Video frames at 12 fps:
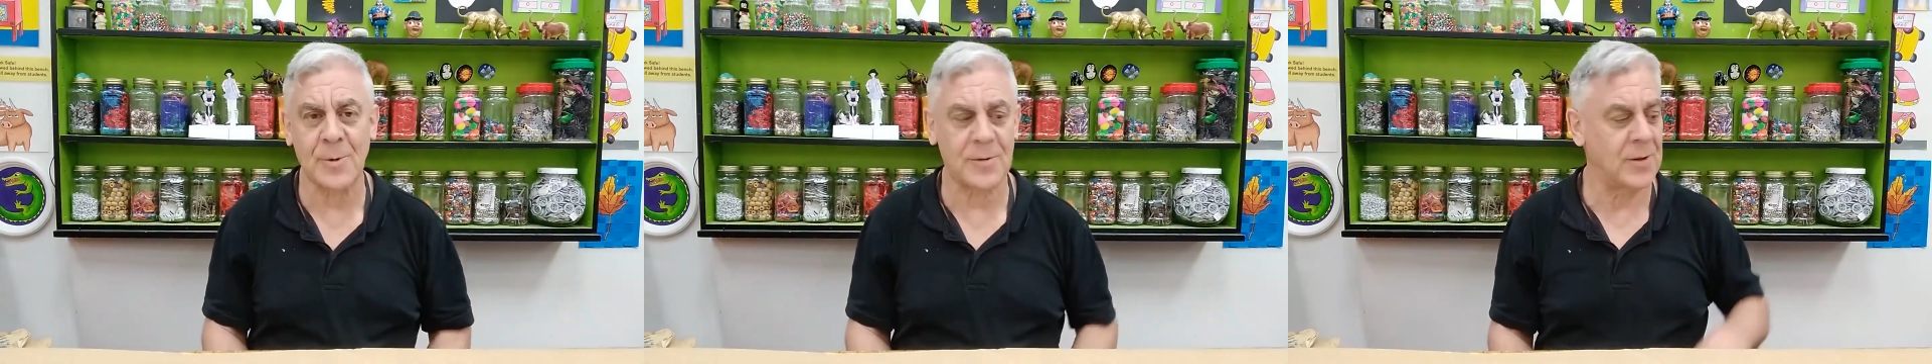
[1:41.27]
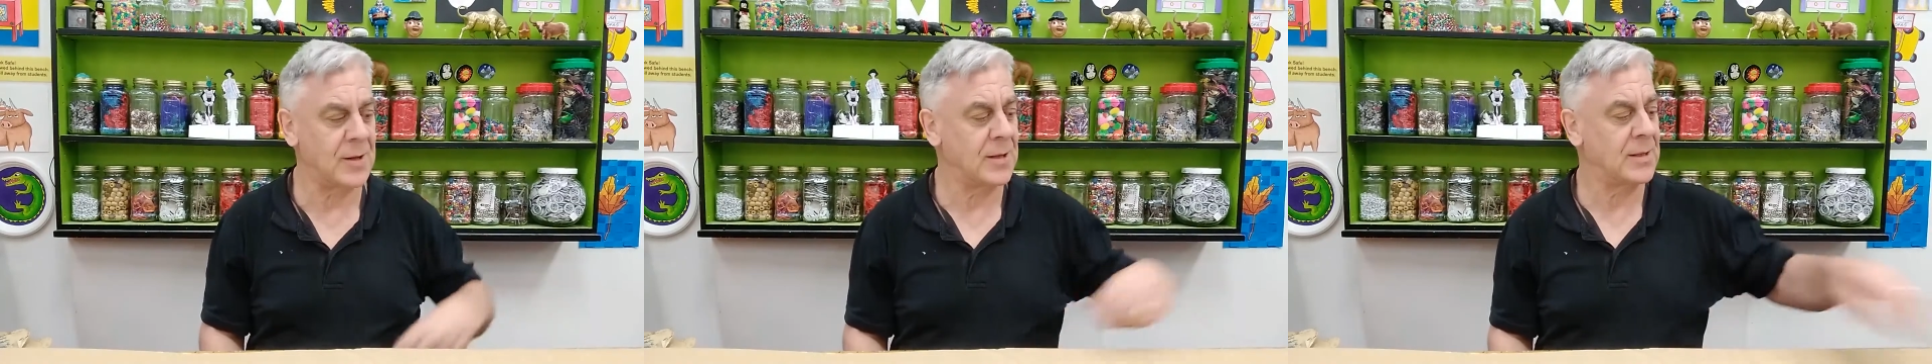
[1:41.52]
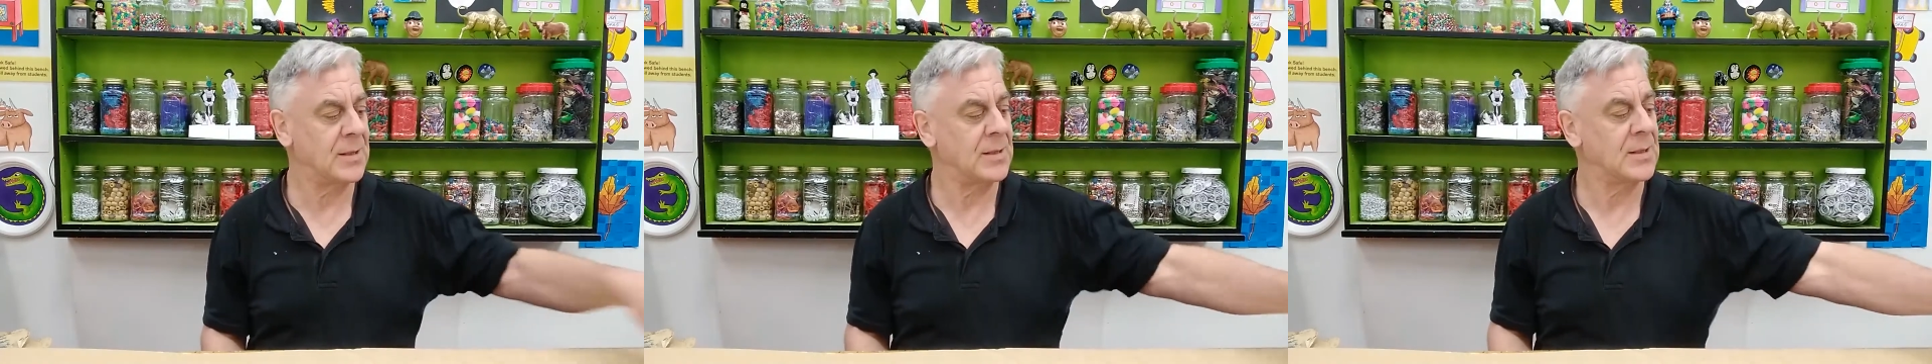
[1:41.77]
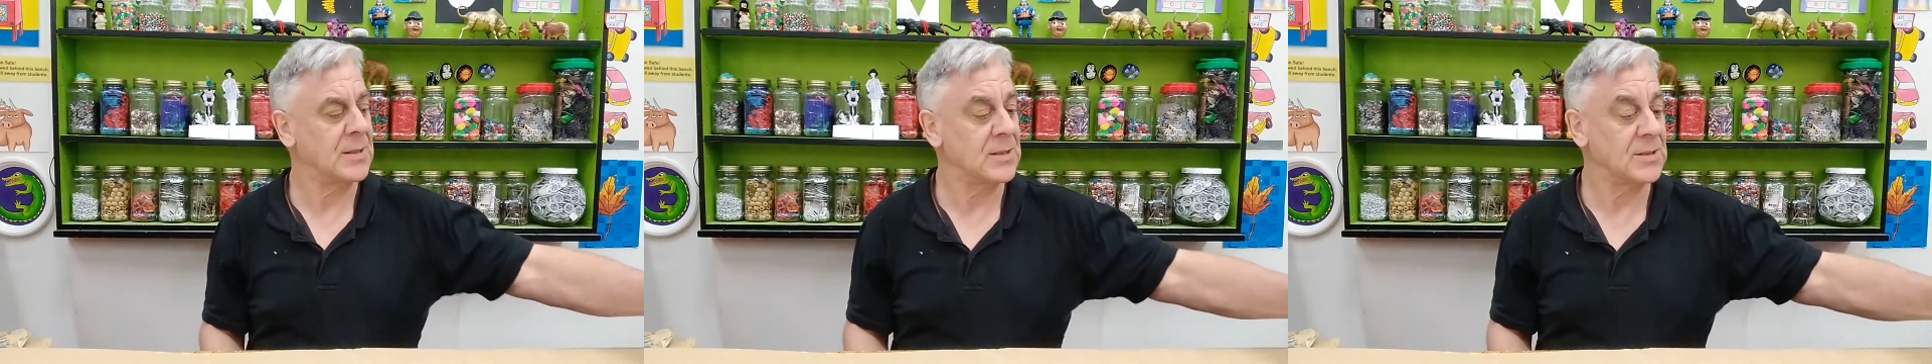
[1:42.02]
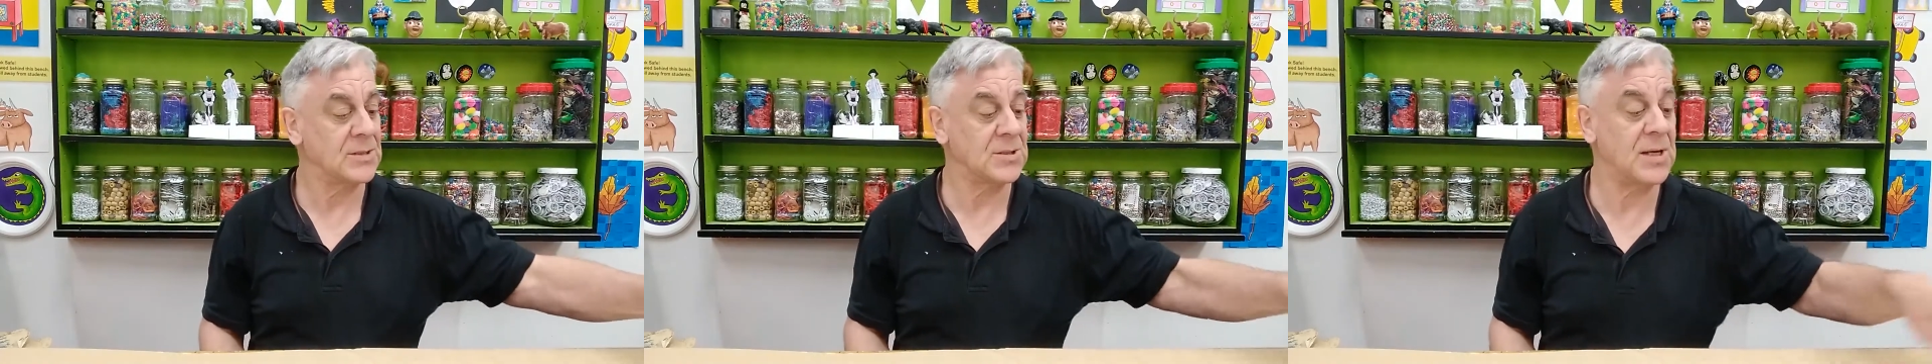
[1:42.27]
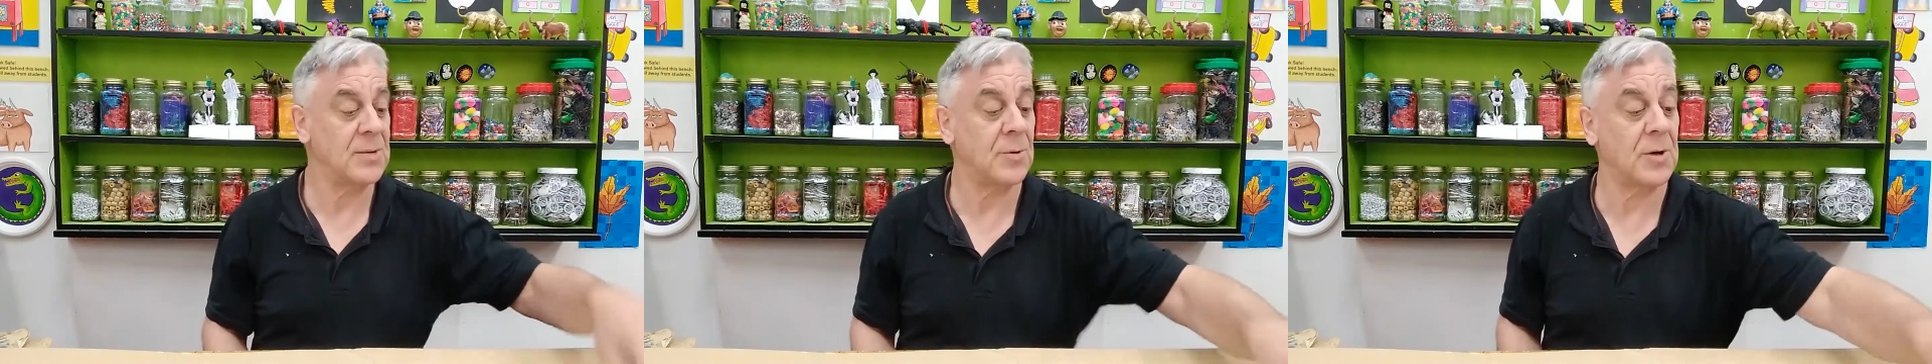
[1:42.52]
with.
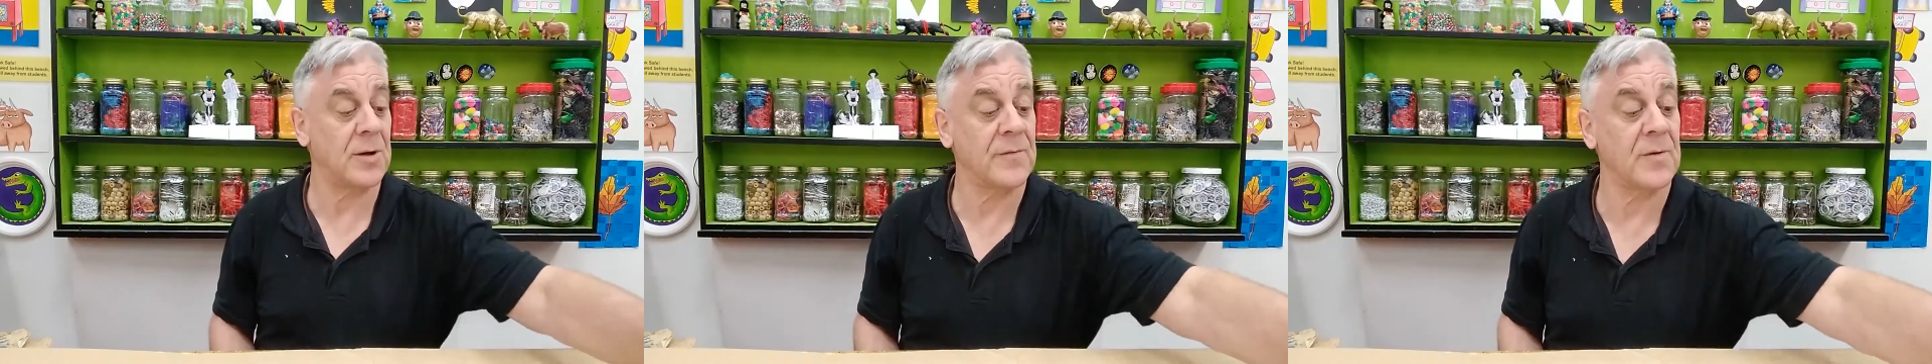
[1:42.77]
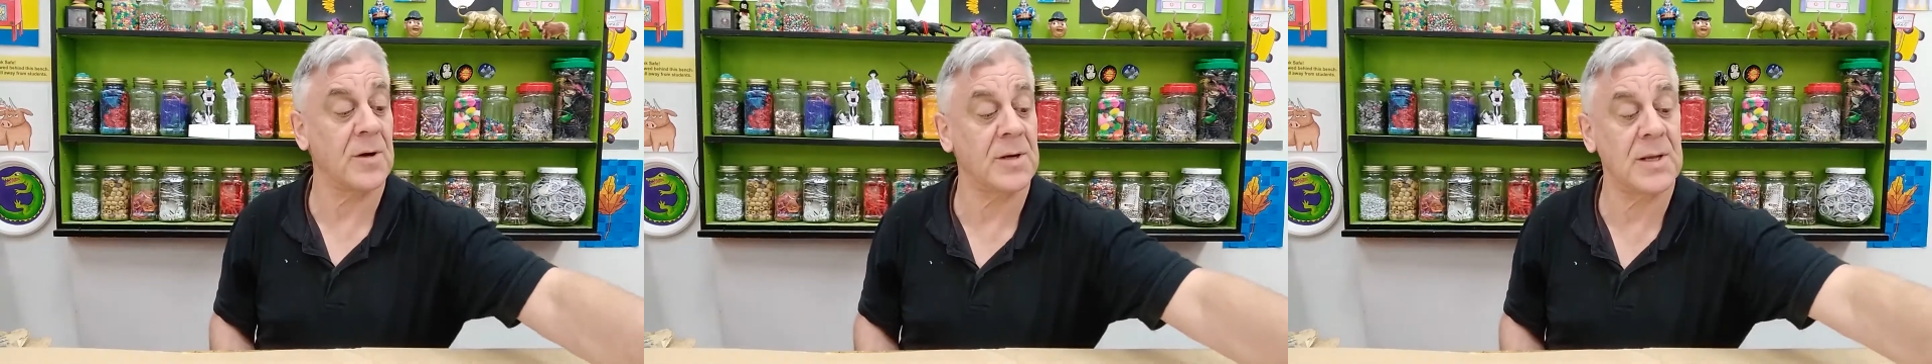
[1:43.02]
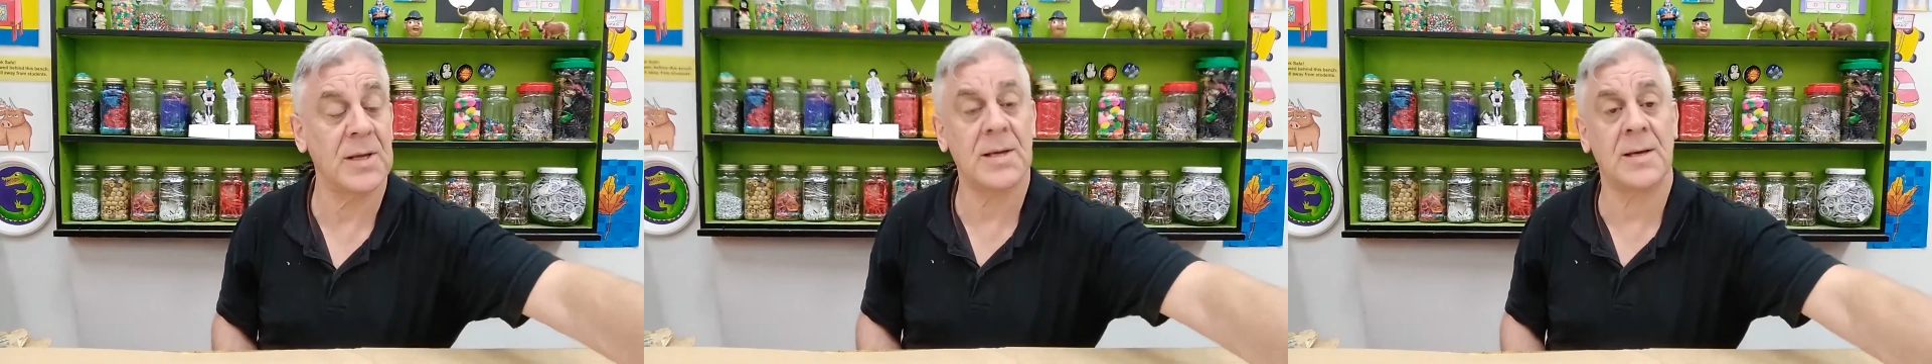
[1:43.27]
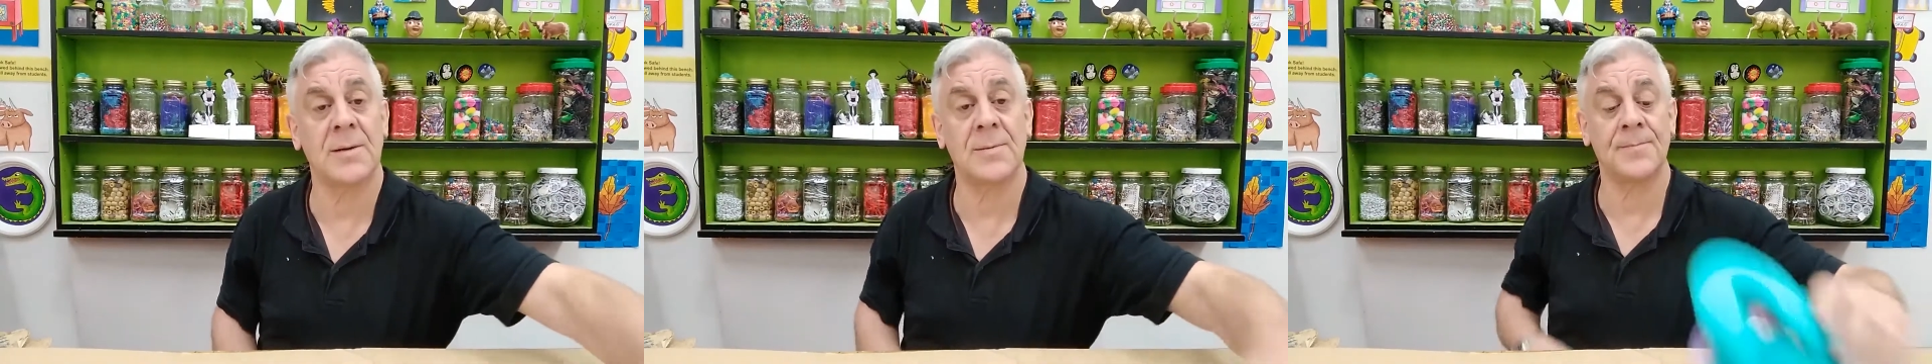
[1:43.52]
See what I've got here.